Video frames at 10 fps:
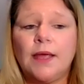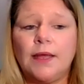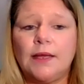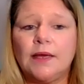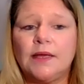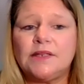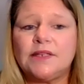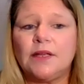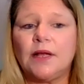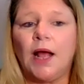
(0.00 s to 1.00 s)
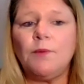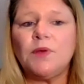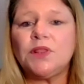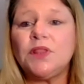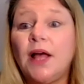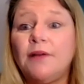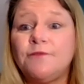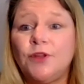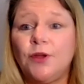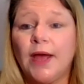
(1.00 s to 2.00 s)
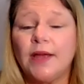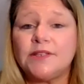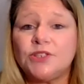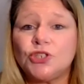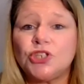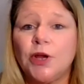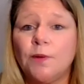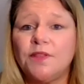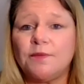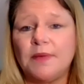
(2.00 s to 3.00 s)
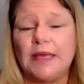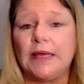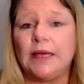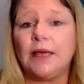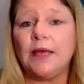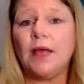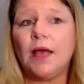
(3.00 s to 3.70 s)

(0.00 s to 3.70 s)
And I would love for you guys to share with me